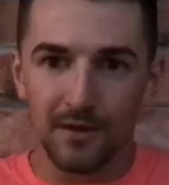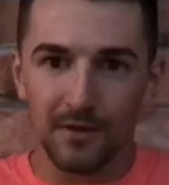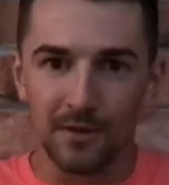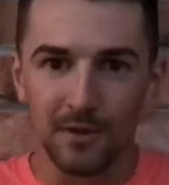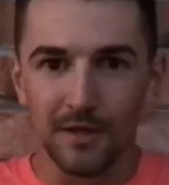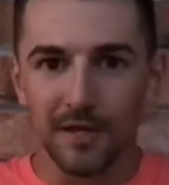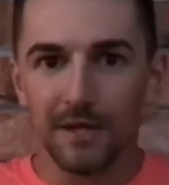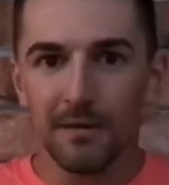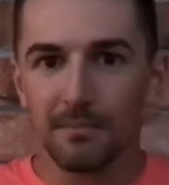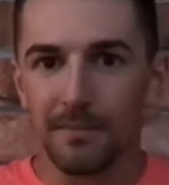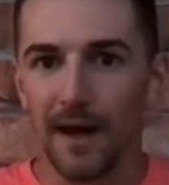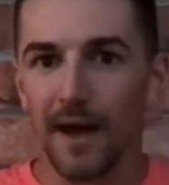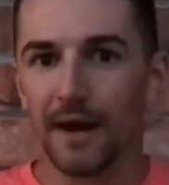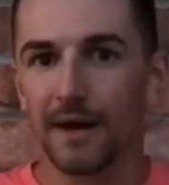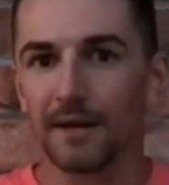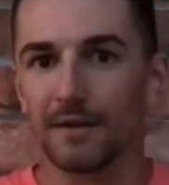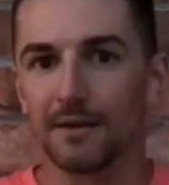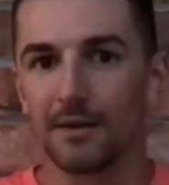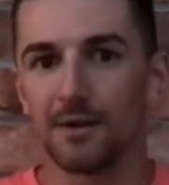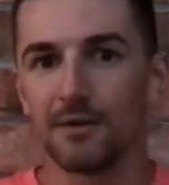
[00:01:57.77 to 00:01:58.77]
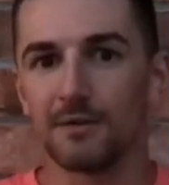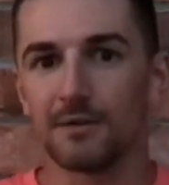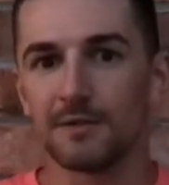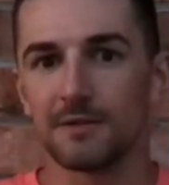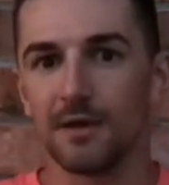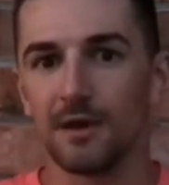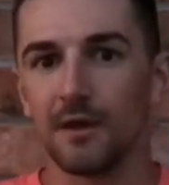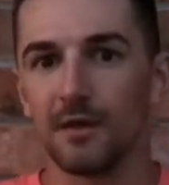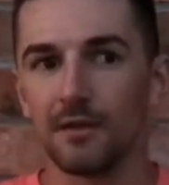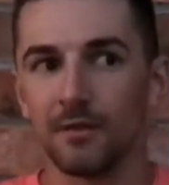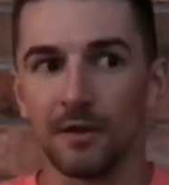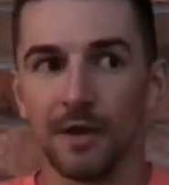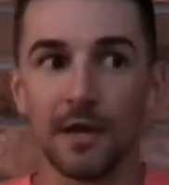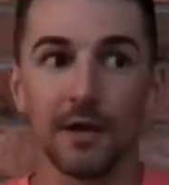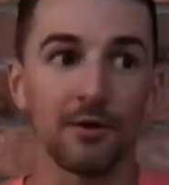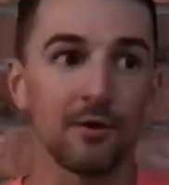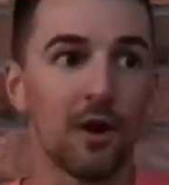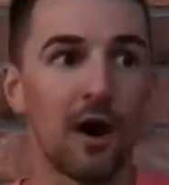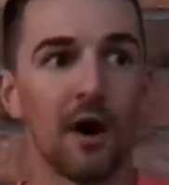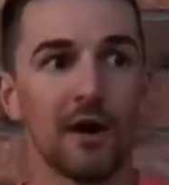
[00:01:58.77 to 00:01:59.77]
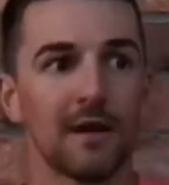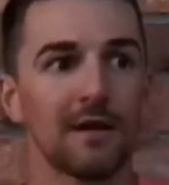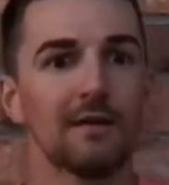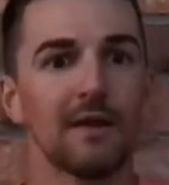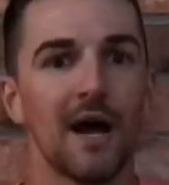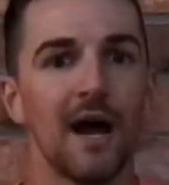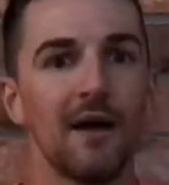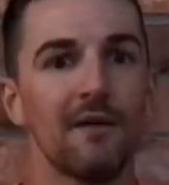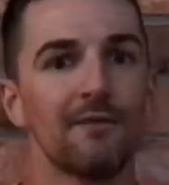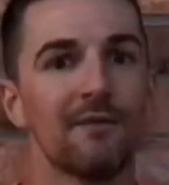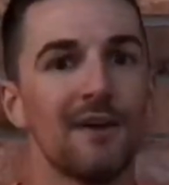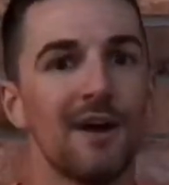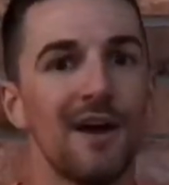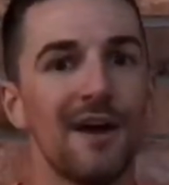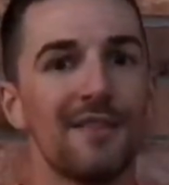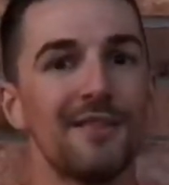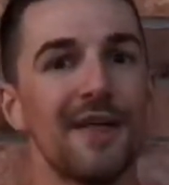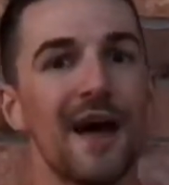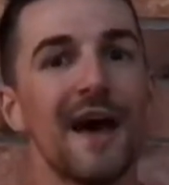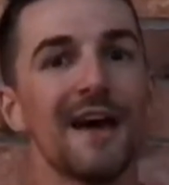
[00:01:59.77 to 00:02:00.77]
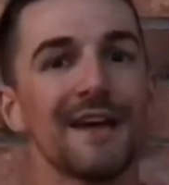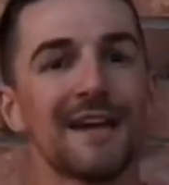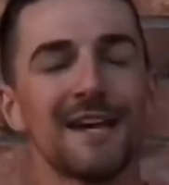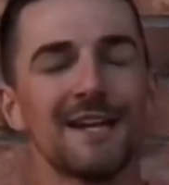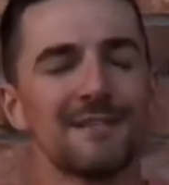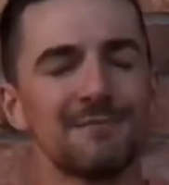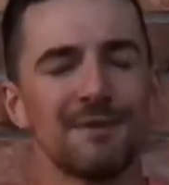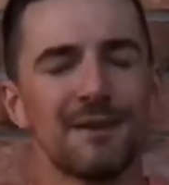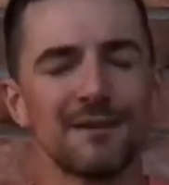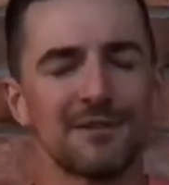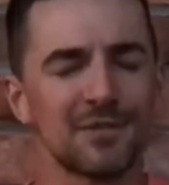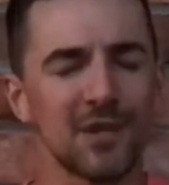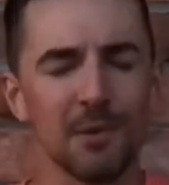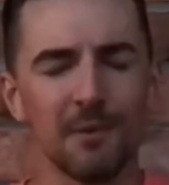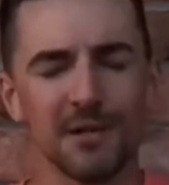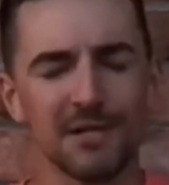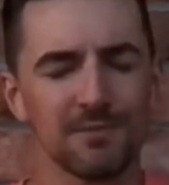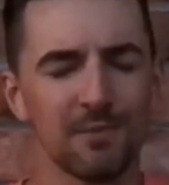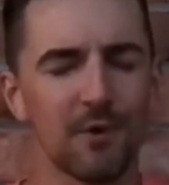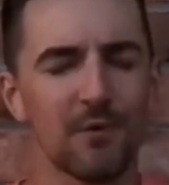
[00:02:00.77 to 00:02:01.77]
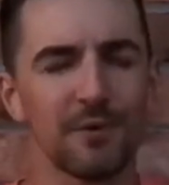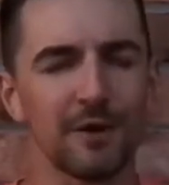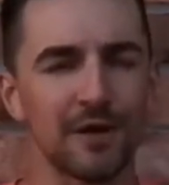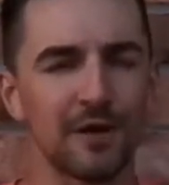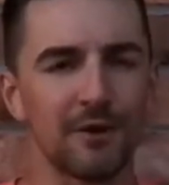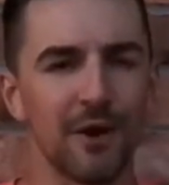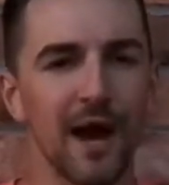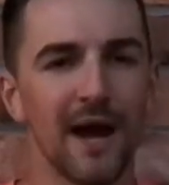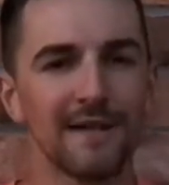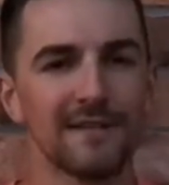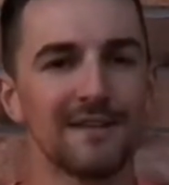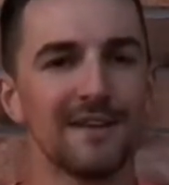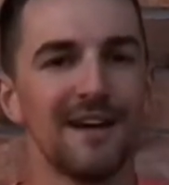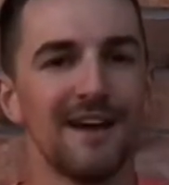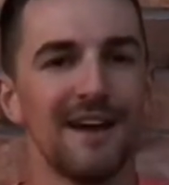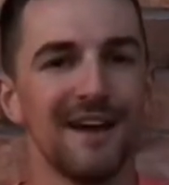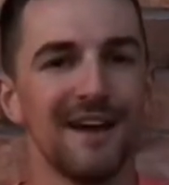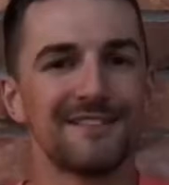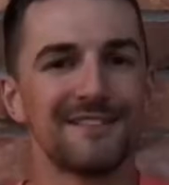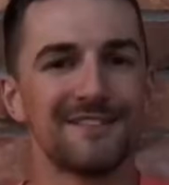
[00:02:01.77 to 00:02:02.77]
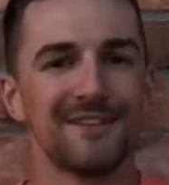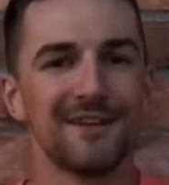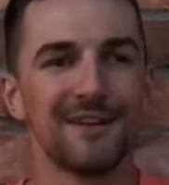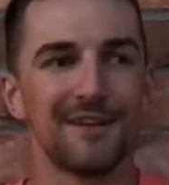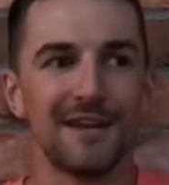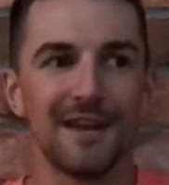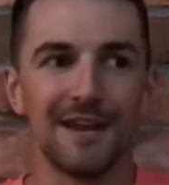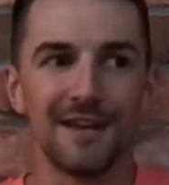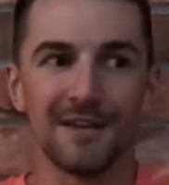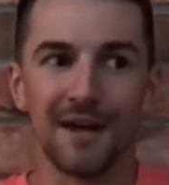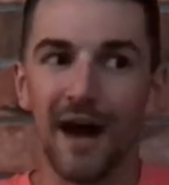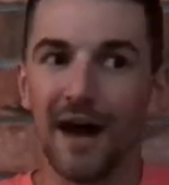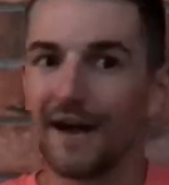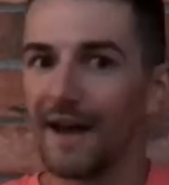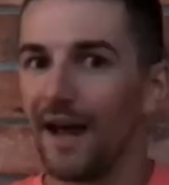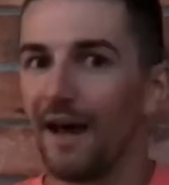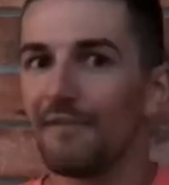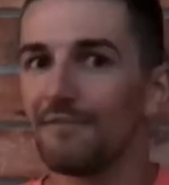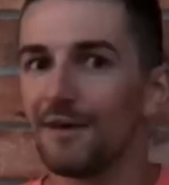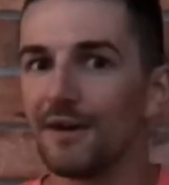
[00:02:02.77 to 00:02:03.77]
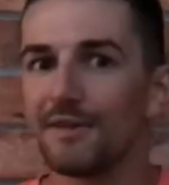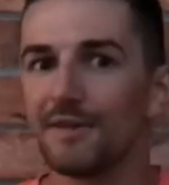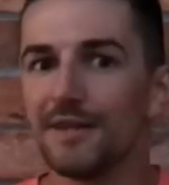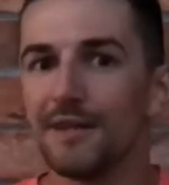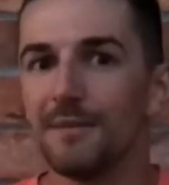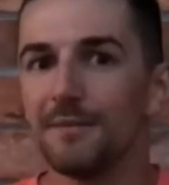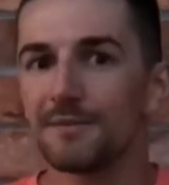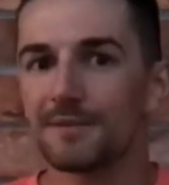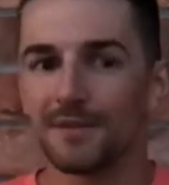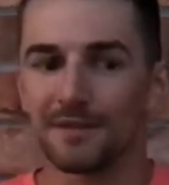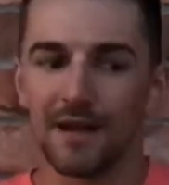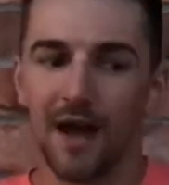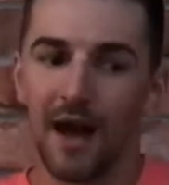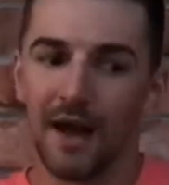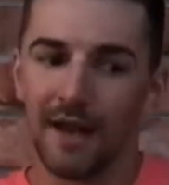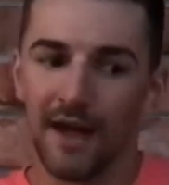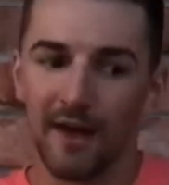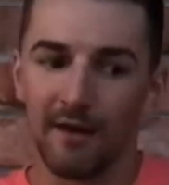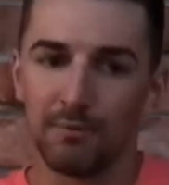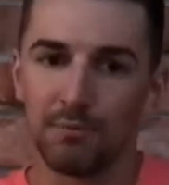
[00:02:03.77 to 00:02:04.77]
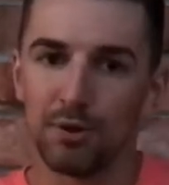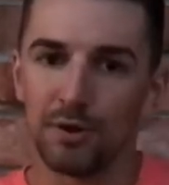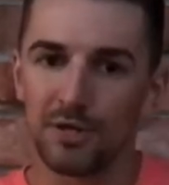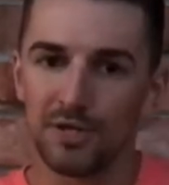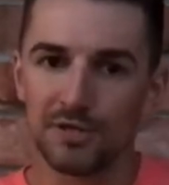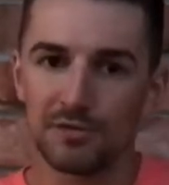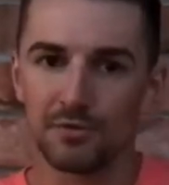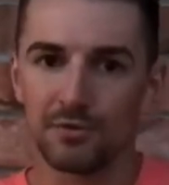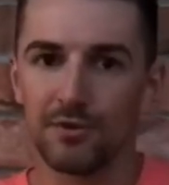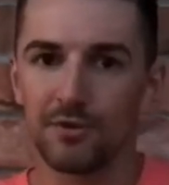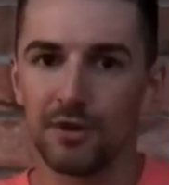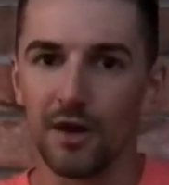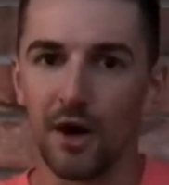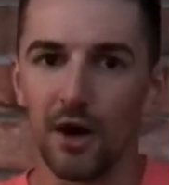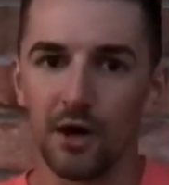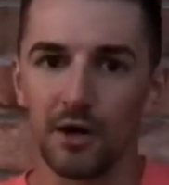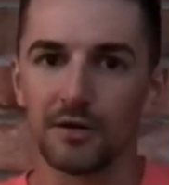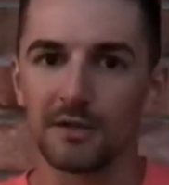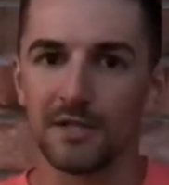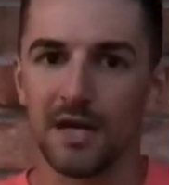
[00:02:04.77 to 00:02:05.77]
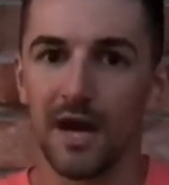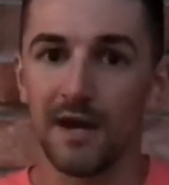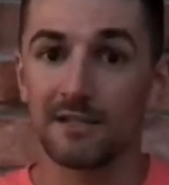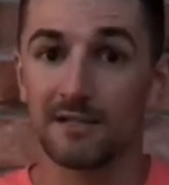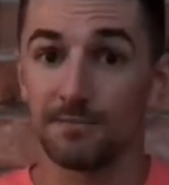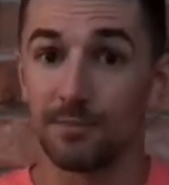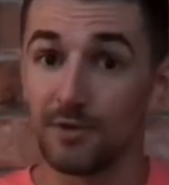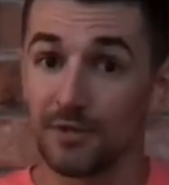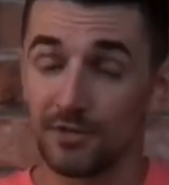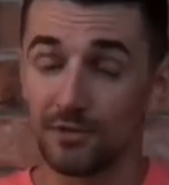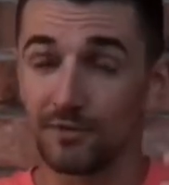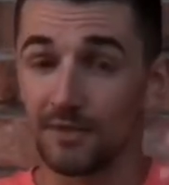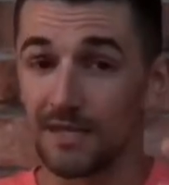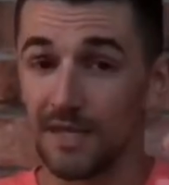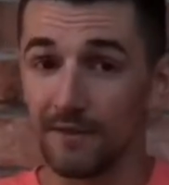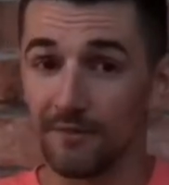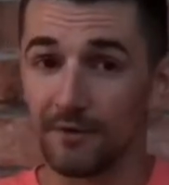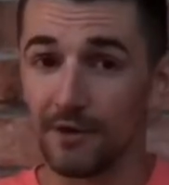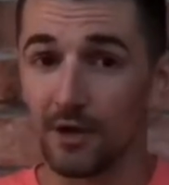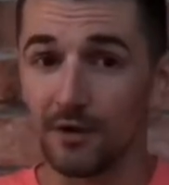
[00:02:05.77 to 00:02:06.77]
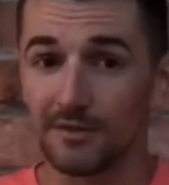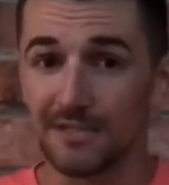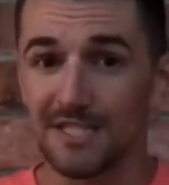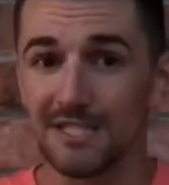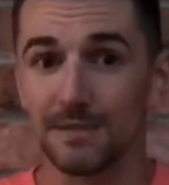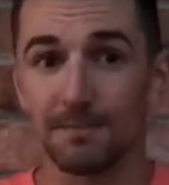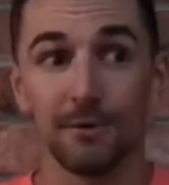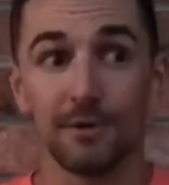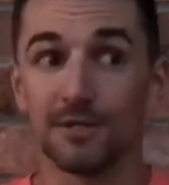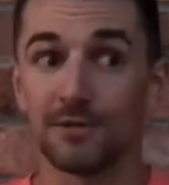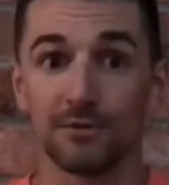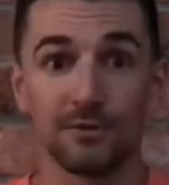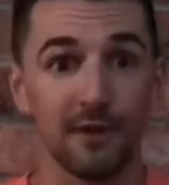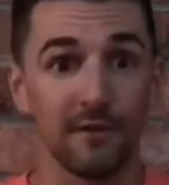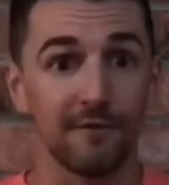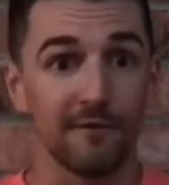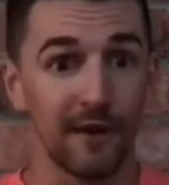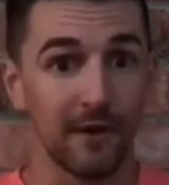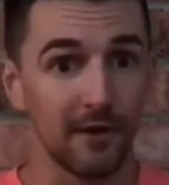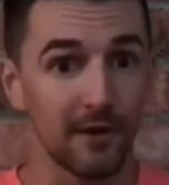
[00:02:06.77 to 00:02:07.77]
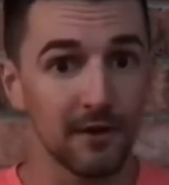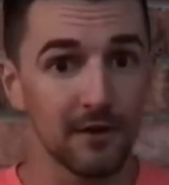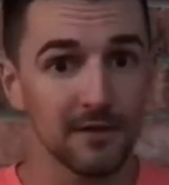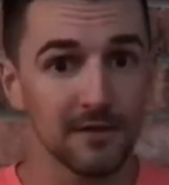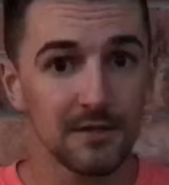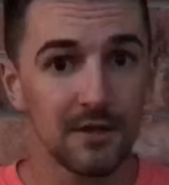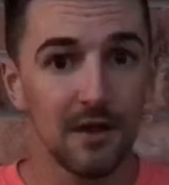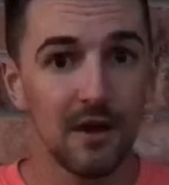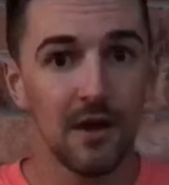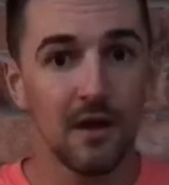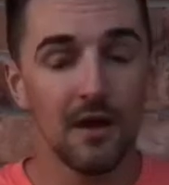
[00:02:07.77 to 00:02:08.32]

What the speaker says: Looking back at those later on in life, that gives me so much more regret to not have done them, to not have pushed through the hard times, pushed through the difficulties, to push through the failures